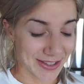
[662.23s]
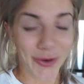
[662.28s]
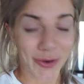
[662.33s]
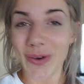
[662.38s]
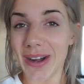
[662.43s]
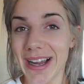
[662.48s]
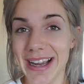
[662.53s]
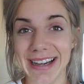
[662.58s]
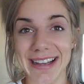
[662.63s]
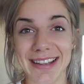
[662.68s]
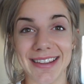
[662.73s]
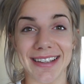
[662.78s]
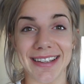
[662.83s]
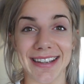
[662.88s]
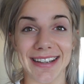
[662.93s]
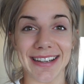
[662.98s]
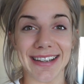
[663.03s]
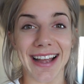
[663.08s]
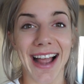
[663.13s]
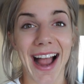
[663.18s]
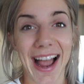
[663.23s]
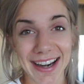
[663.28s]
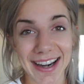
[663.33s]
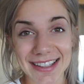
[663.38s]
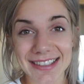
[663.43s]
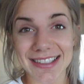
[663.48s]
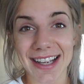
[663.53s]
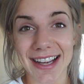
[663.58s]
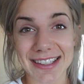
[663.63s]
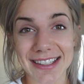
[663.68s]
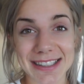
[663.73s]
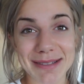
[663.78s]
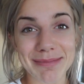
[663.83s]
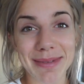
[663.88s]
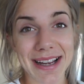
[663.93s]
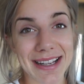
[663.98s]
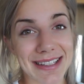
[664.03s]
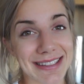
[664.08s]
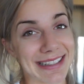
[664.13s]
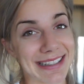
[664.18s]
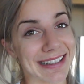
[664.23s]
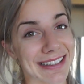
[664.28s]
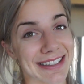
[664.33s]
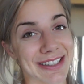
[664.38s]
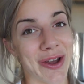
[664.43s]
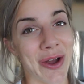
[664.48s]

or anything, and it tastes amazing.